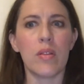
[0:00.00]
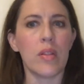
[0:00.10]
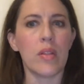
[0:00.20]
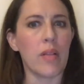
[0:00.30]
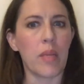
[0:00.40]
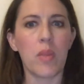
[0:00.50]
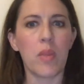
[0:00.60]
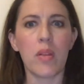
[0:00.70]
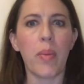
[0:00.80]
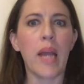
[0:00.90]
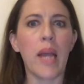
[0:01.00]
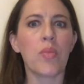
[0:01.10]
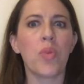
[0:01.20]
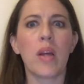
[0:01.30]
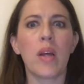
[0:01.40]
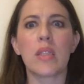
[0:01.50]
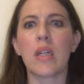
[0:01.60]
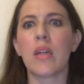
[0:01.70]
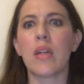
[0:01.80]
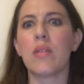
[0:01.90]
like the patent
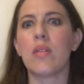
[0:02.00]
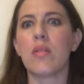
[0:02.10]
process,